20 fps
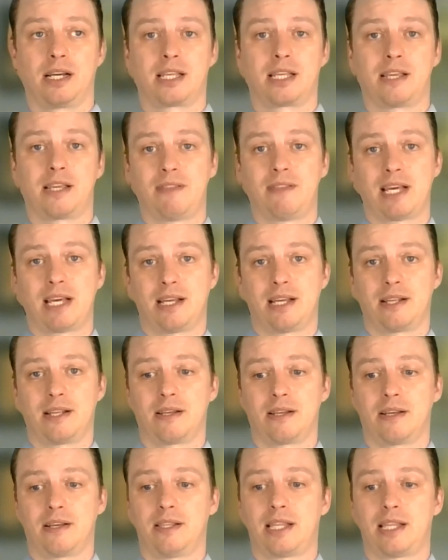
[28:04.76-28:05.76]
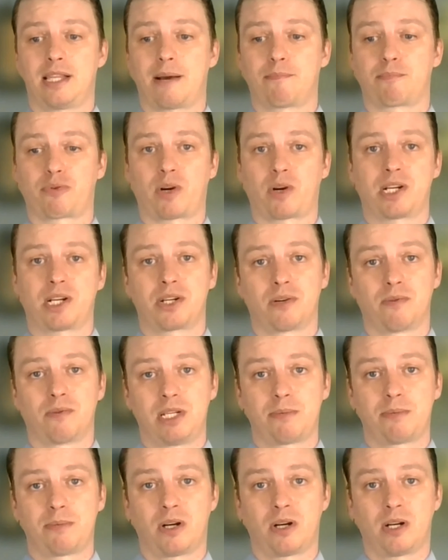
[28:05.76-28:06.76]
give that pressure
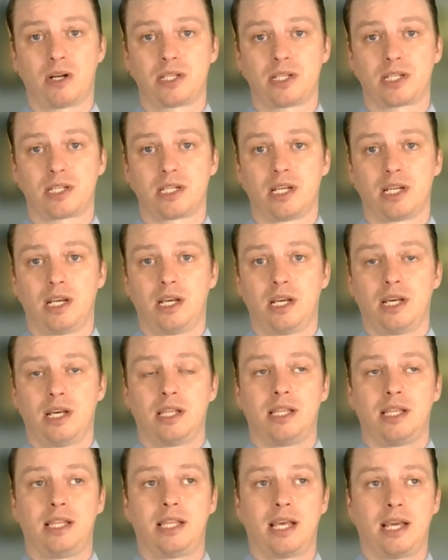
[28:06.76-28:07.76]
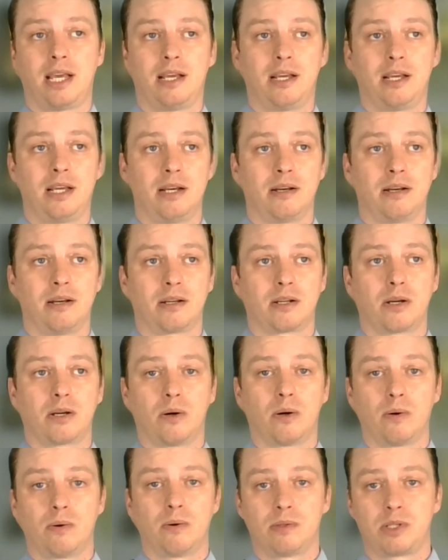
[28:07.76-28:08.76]
response, they
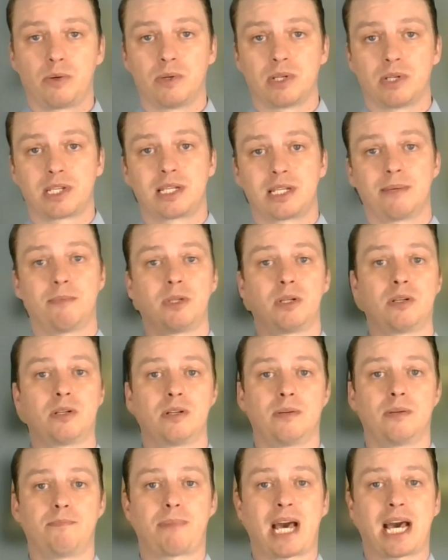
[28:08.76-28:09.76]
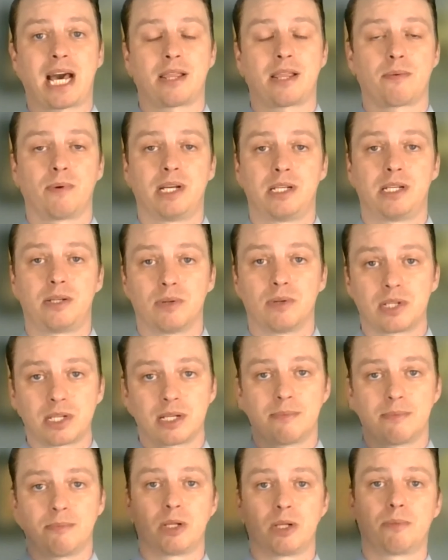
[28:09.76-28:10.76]
go to a similar pathway, to a
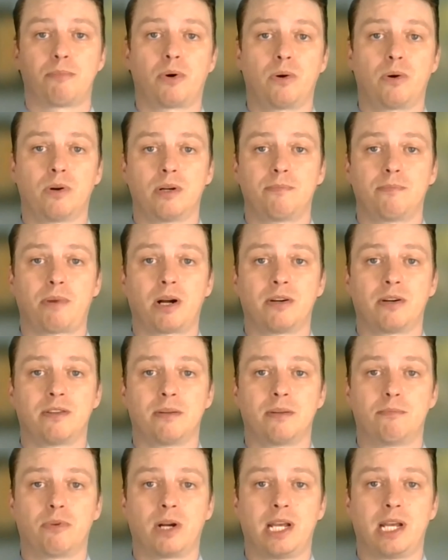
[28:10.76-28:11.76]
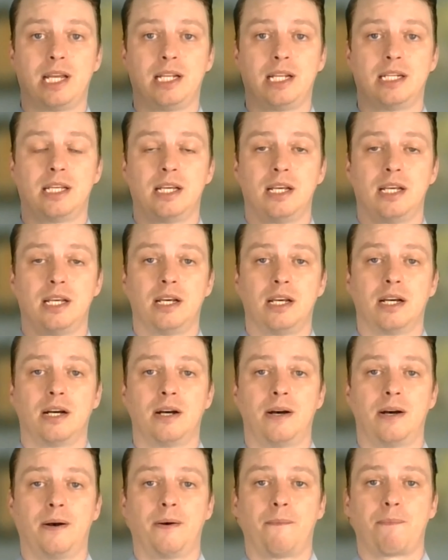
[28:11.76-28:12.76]
similar part of the brain
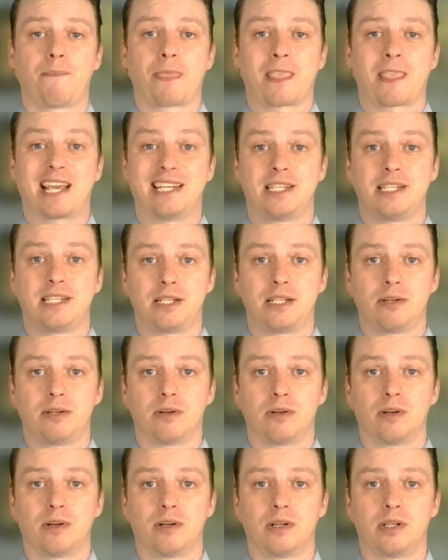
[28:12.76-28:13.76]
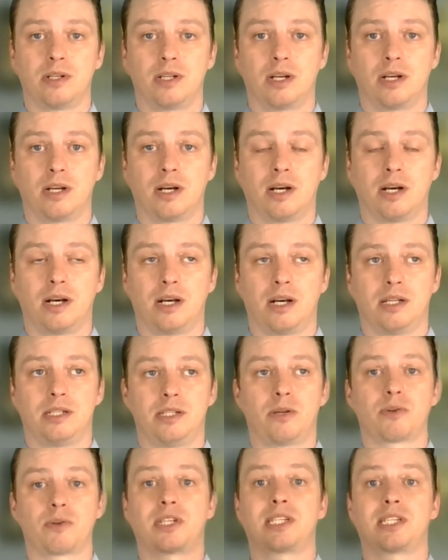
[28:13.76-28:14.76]
as your
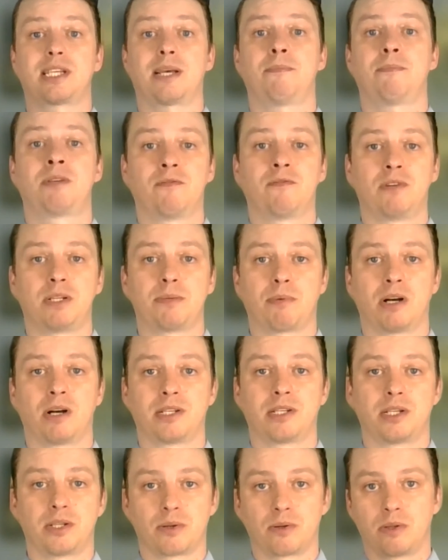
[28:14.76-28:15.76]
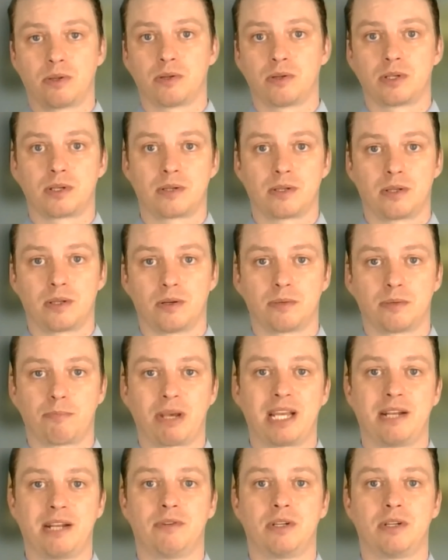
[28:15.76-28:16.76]
nociceptive responses, or those
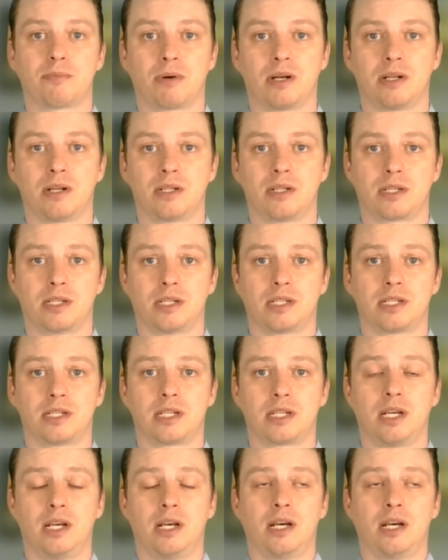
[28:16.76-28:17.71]
pain responses,